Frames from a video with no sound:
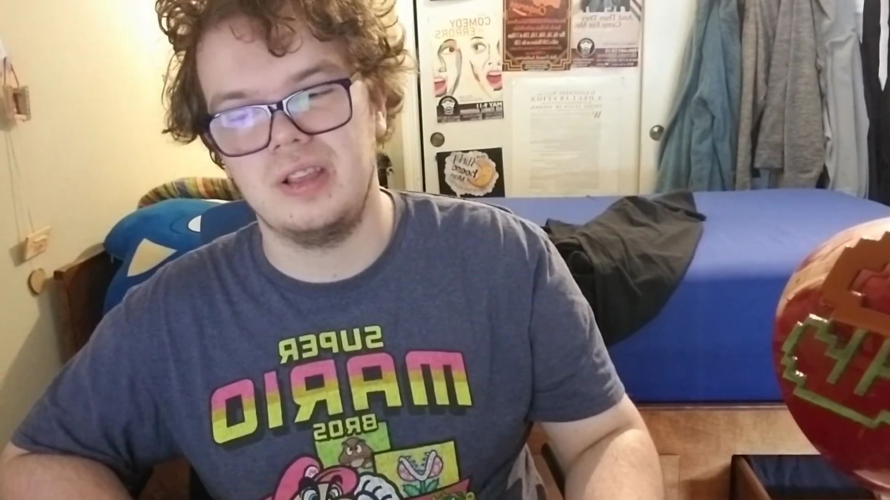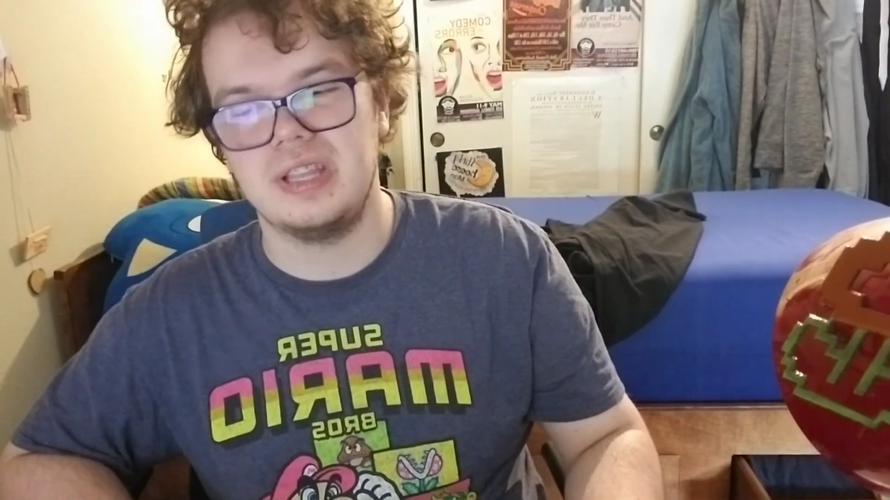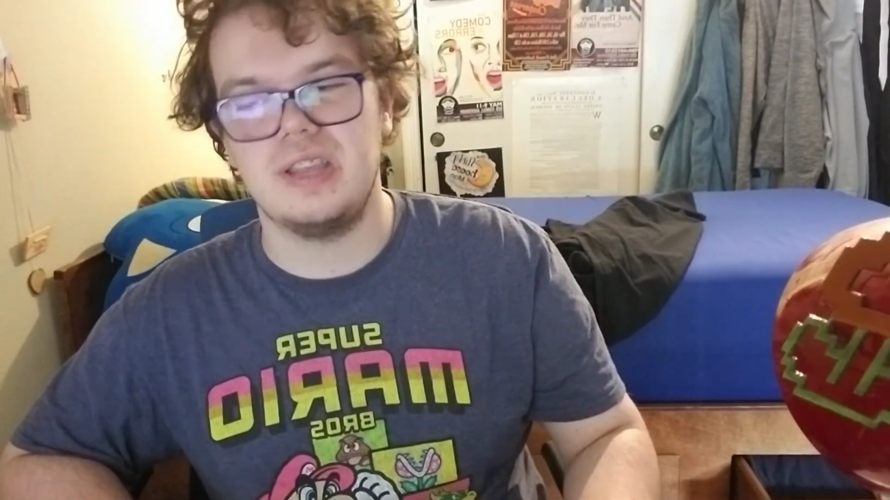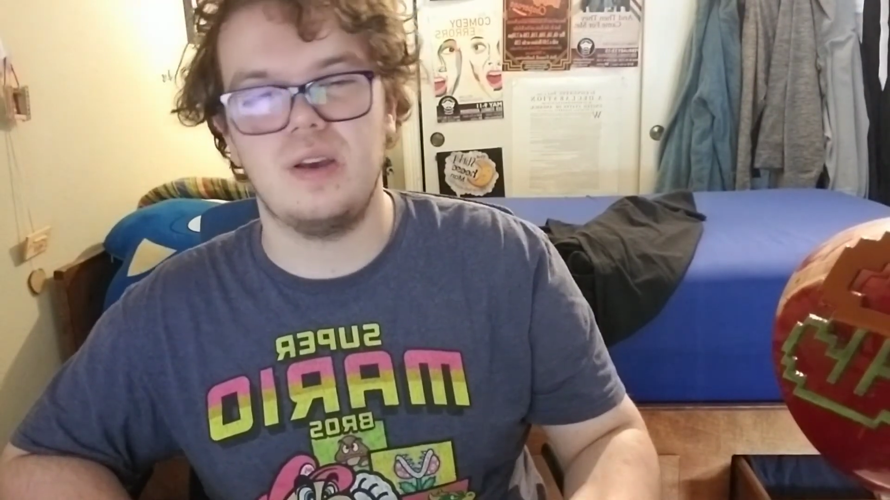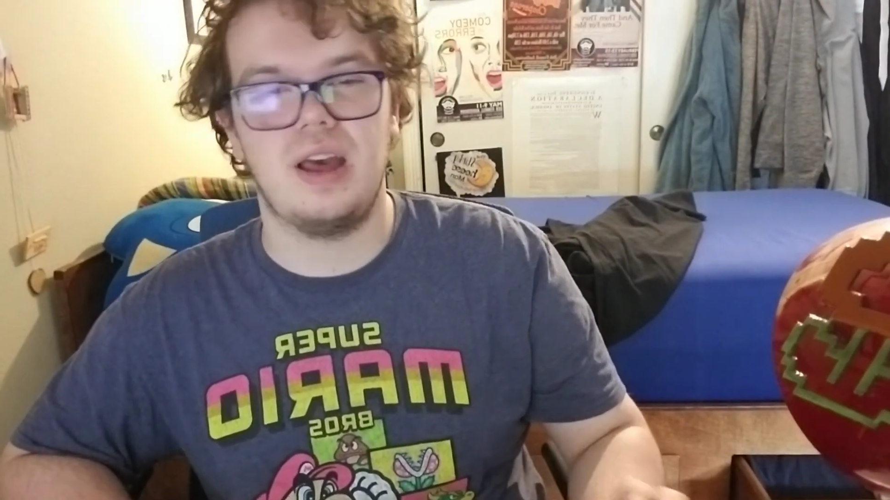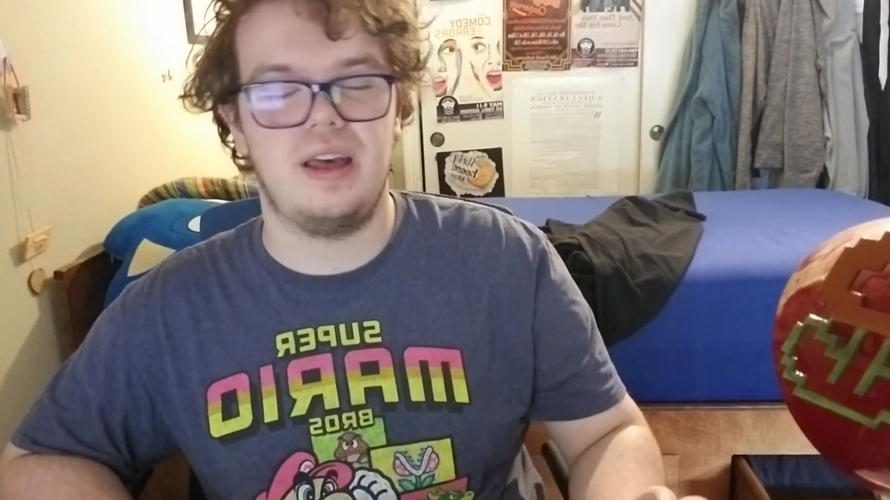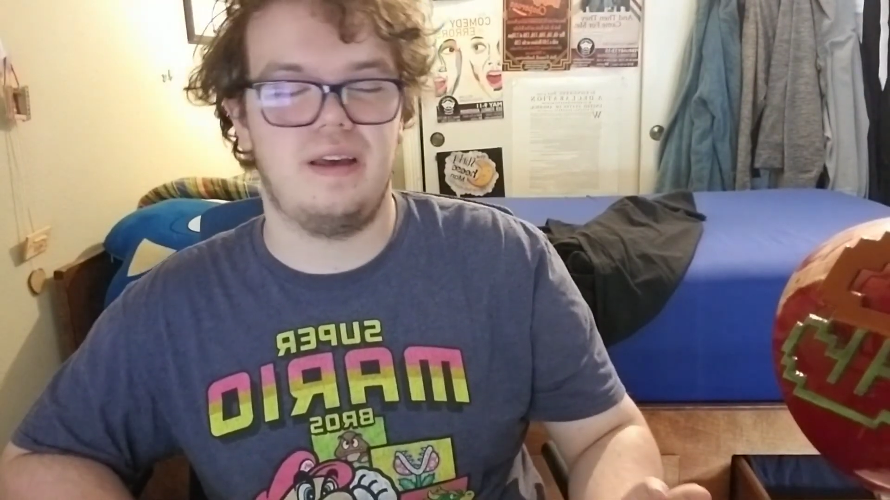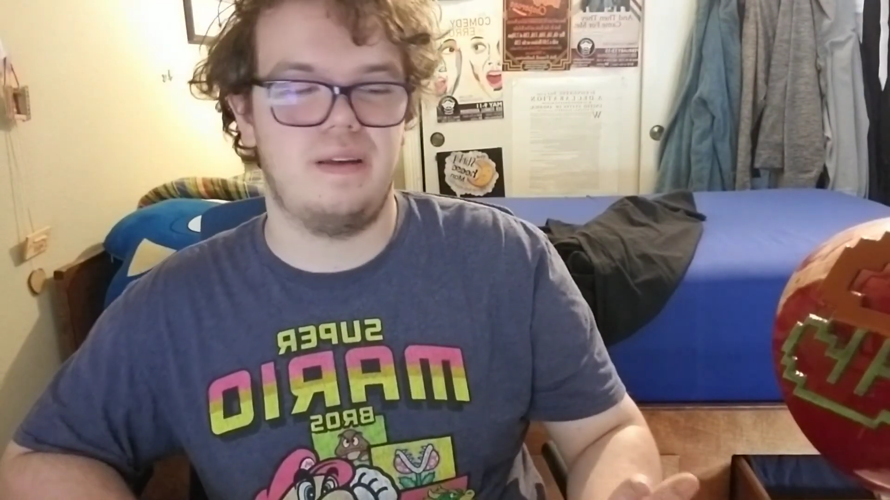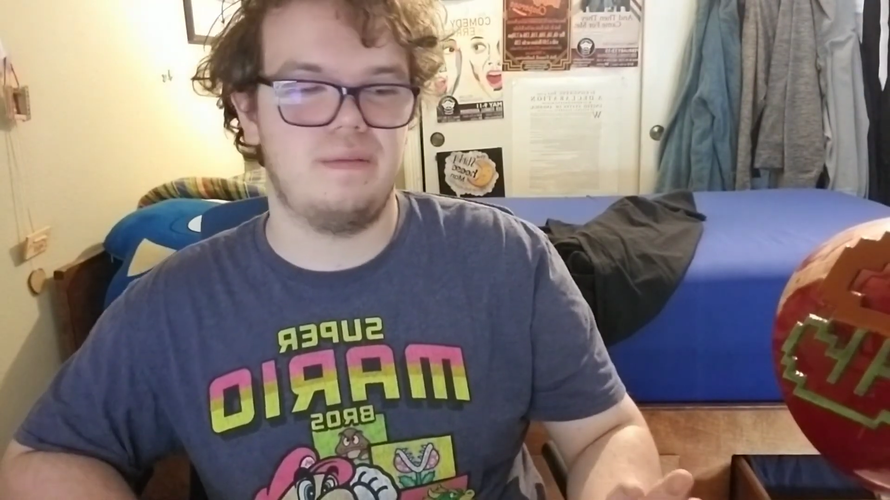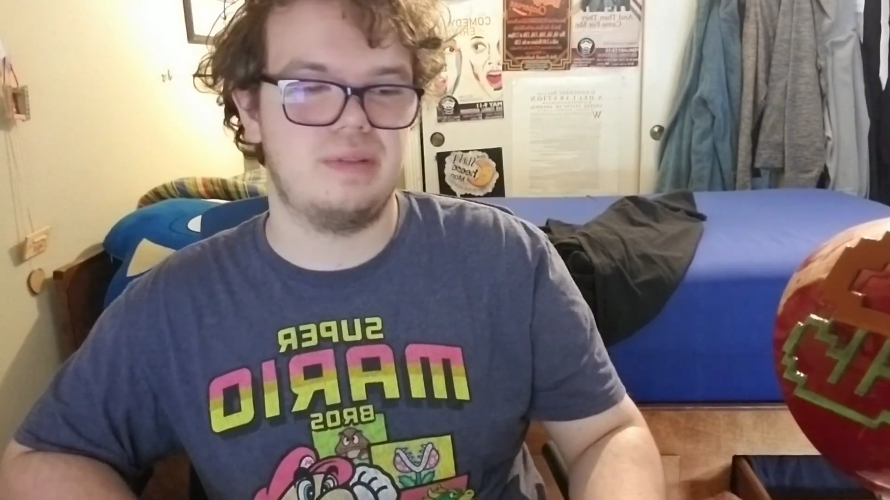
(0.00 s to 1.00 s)
you
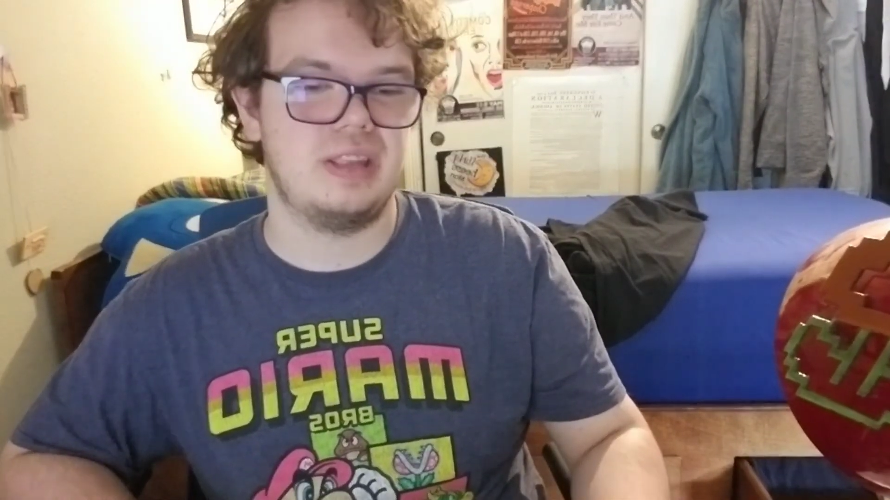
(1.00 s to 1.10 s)
can